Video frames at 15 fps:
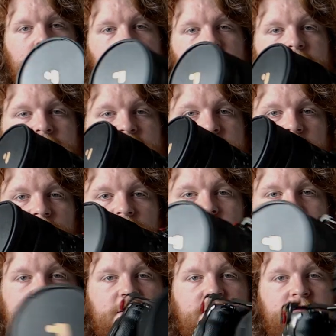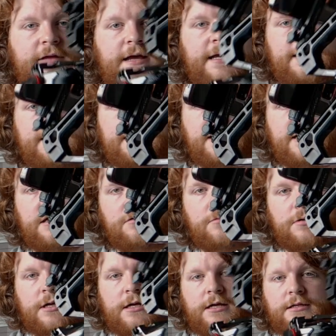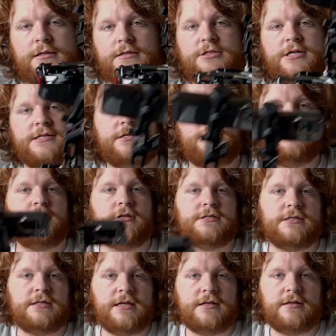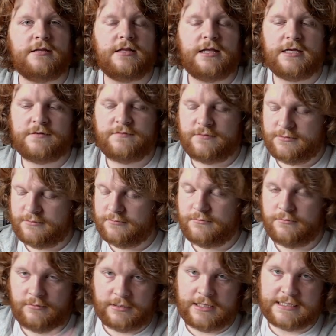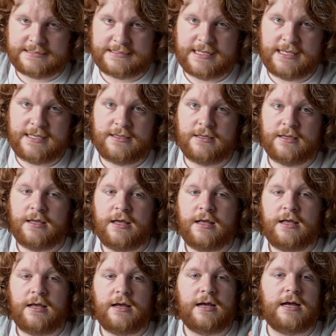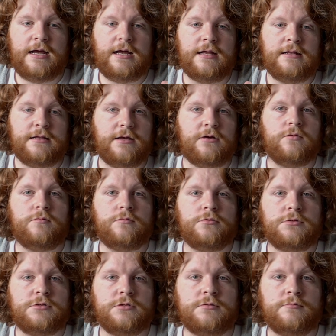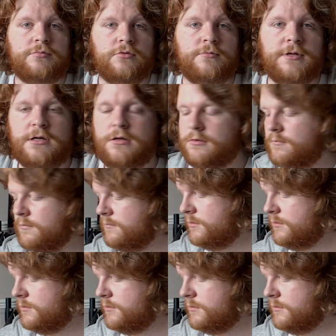It's still light enough that I can carry it with one hand. I tried to do this at the end of the last take, and it almost broke my arm.